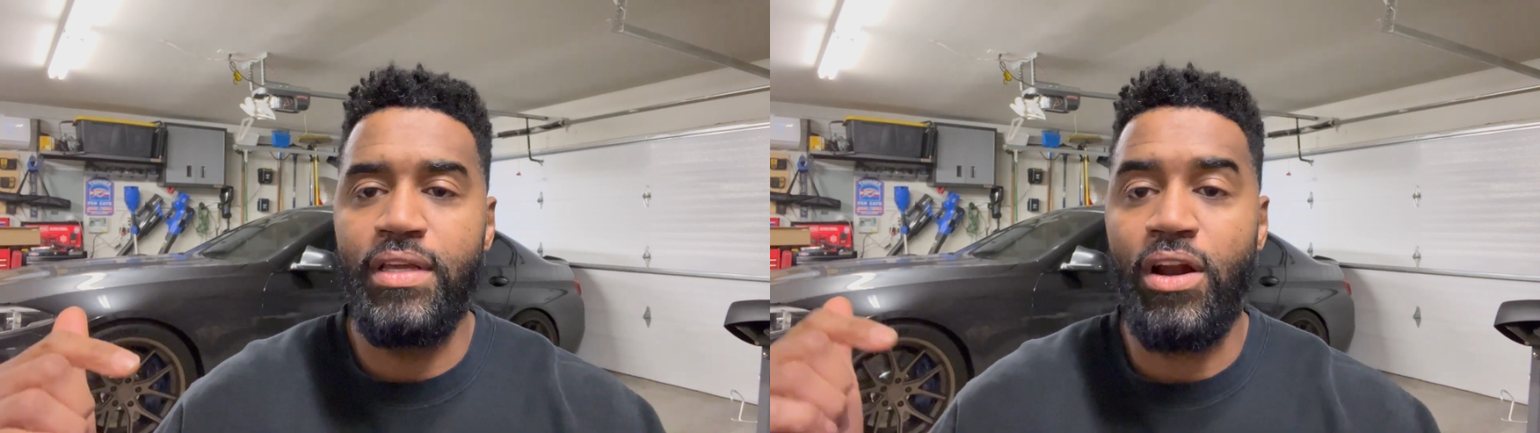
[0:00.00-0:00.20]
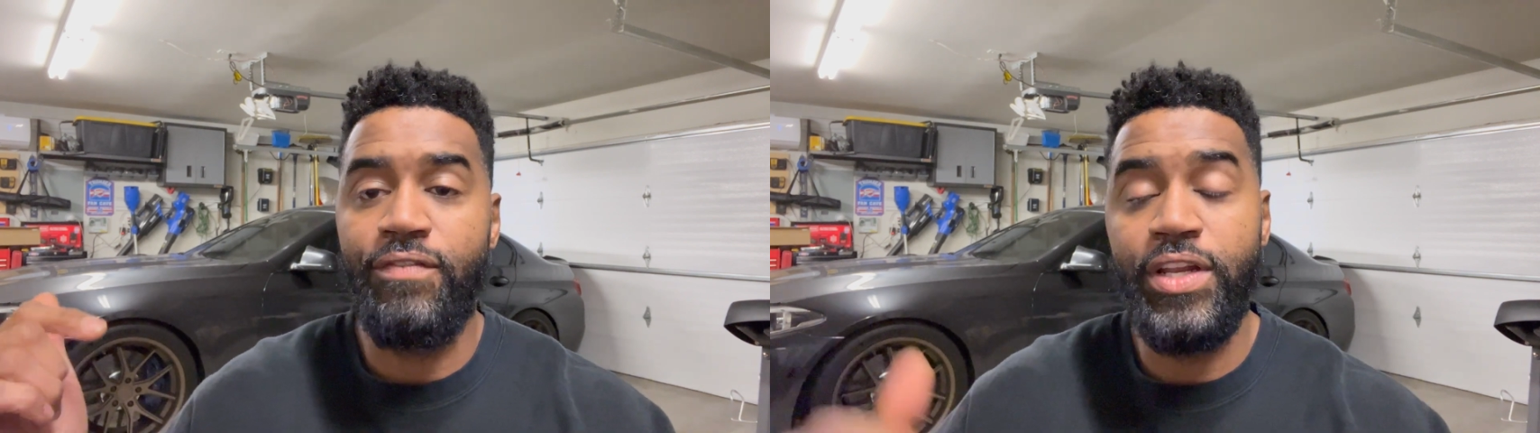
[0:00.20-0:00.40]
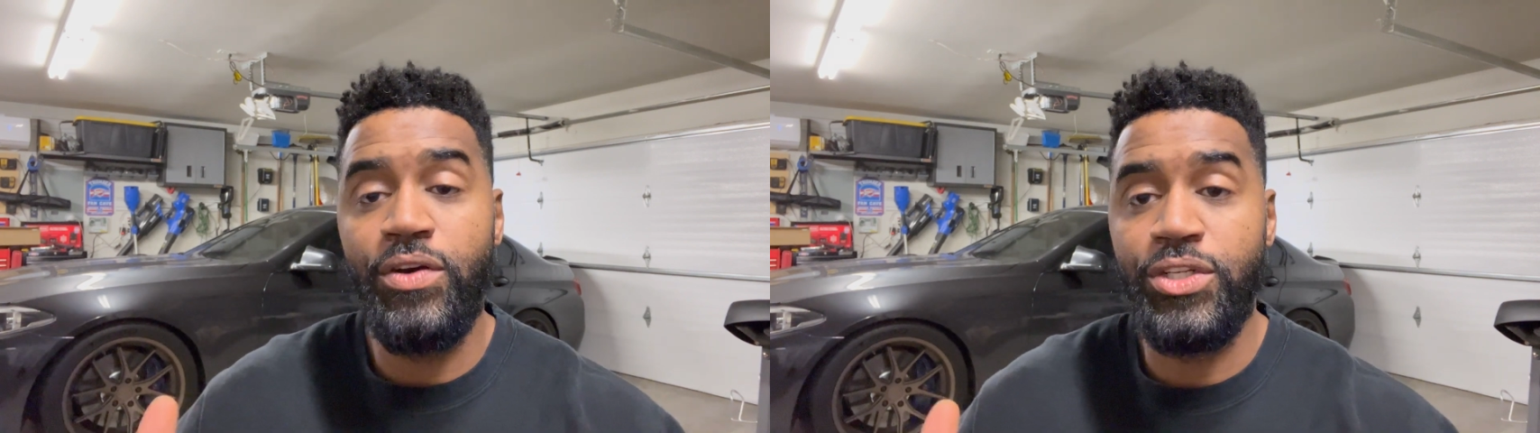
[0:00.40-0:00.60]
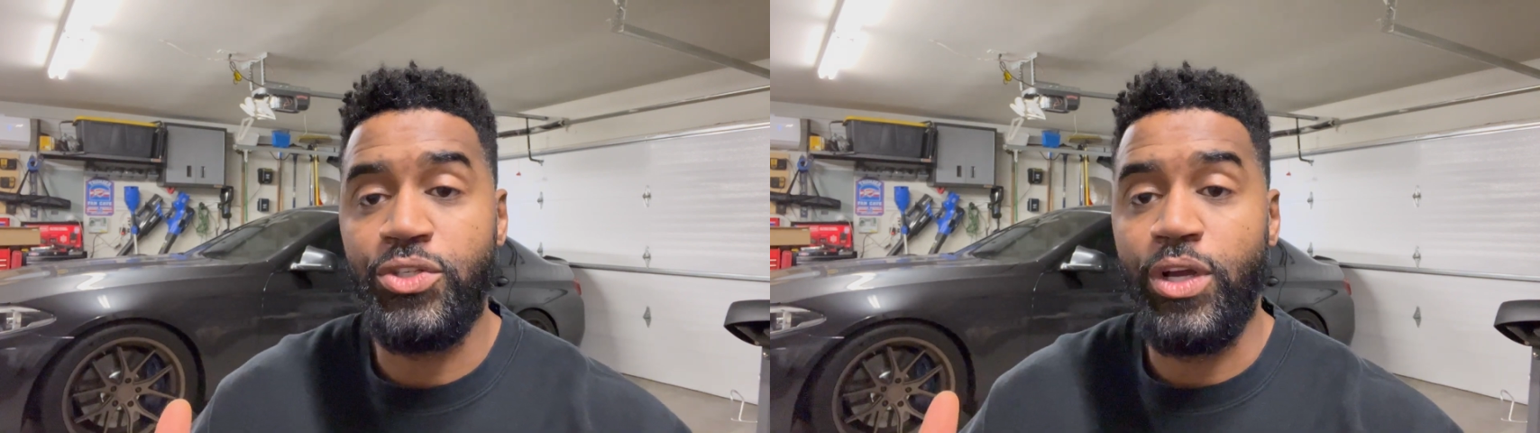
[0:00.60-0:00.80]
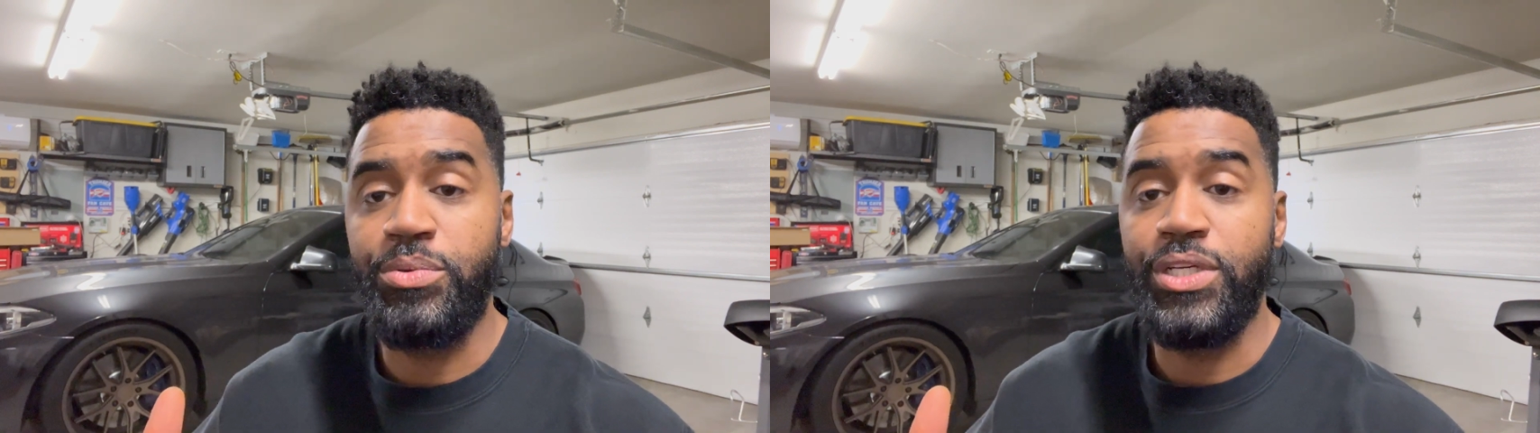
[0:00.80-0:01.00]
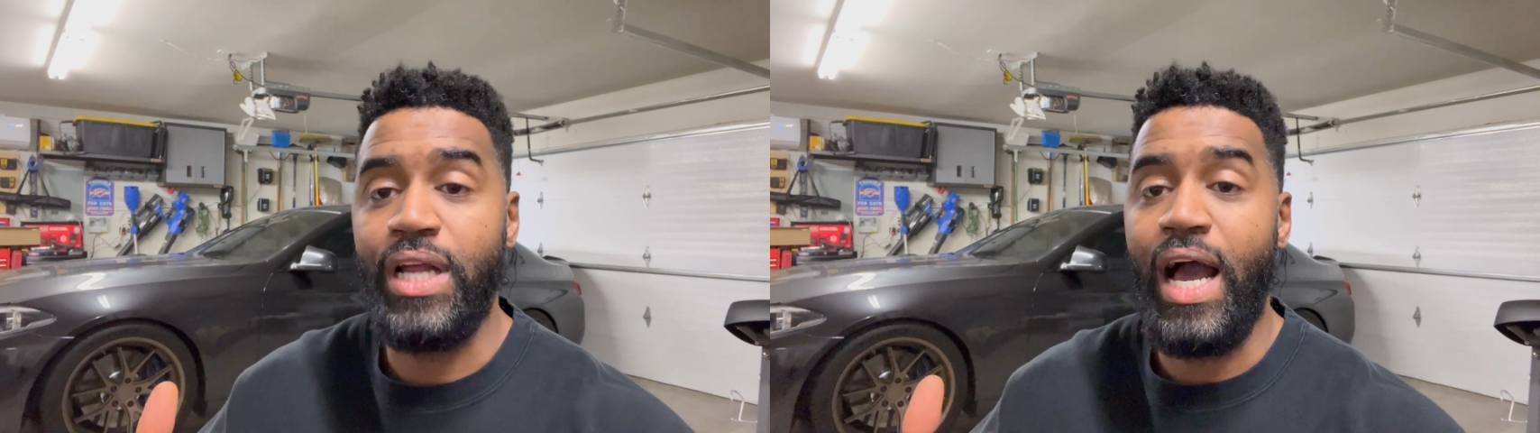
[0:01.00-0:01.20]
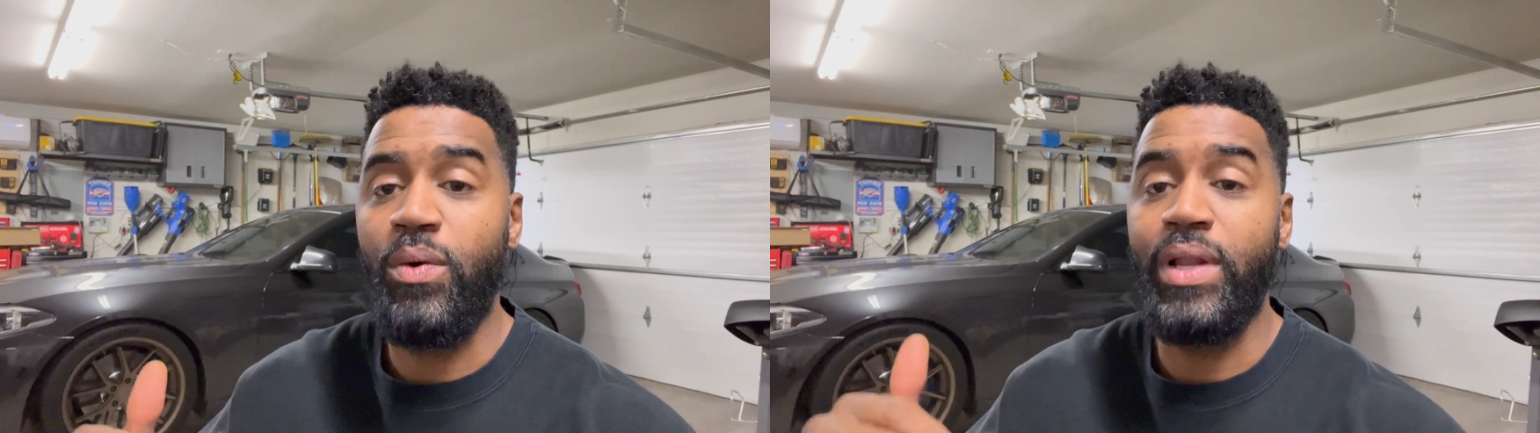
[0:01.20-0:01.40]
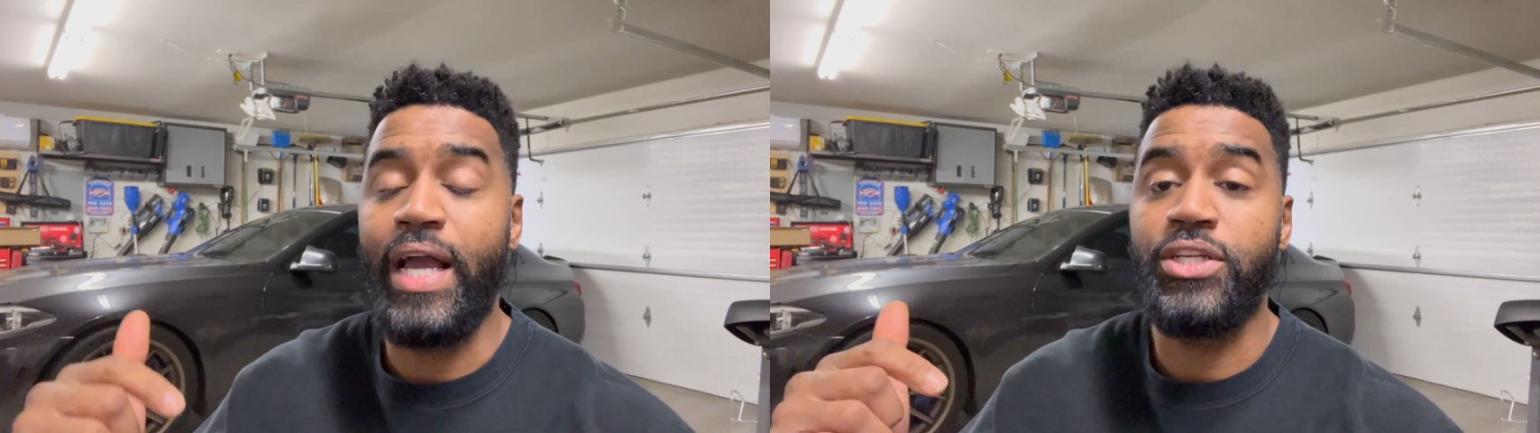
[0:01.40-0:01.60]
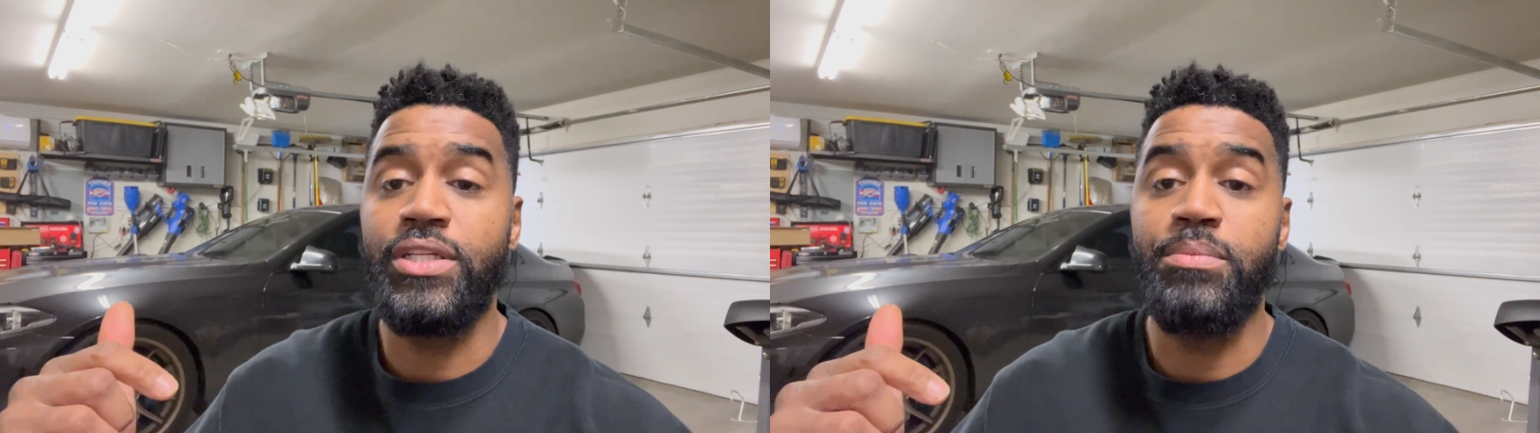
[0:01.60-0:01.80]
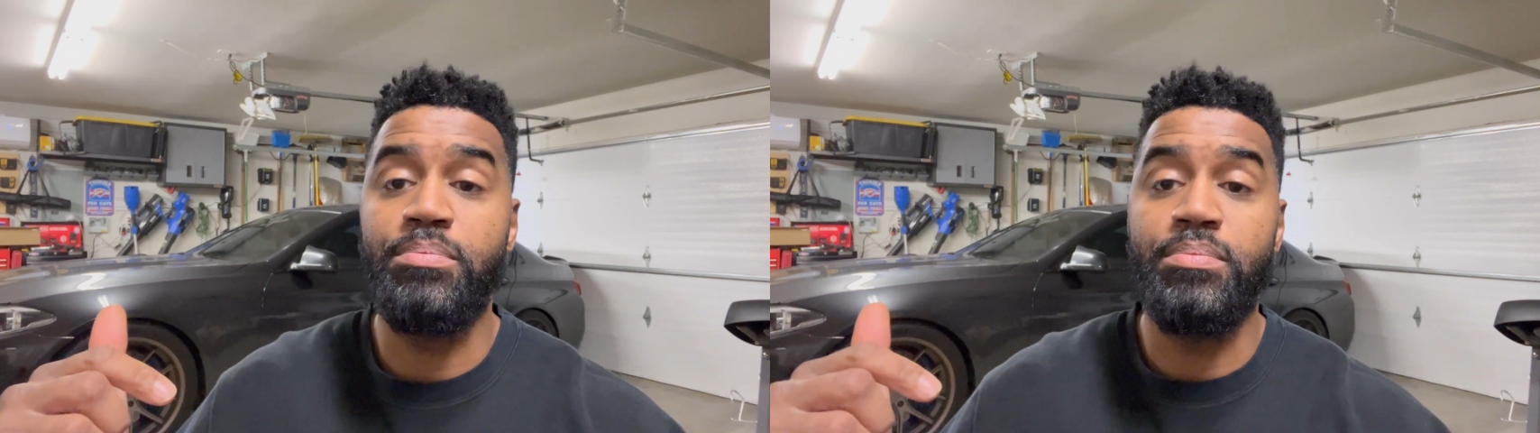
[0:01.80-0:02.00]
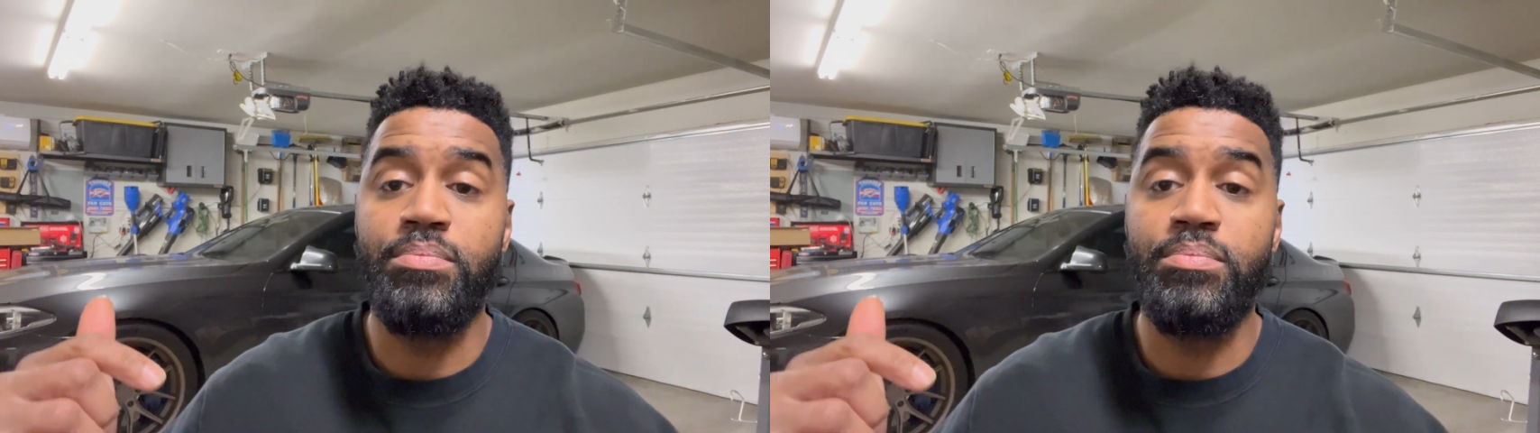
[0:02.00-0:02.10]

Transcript: our video description, I will actually